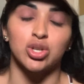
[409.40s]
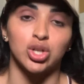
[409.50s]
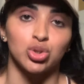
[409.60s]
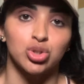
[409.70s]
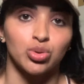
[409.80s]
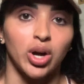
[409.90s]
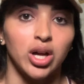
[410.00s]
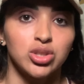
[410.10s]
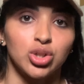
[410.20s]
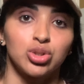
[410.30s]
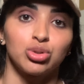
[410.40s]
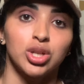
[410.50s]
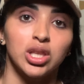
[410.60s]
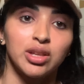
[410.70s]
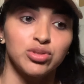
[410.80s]
You can do squats, you can do
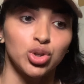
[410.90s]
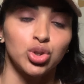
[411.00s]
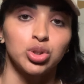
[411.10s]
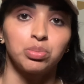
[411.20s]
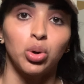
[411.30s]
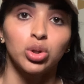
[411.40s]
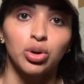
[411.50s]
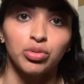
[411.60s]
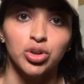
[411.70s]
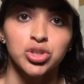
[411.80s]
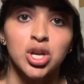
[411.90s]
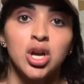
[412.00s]
deadlifts, you can do pullovers,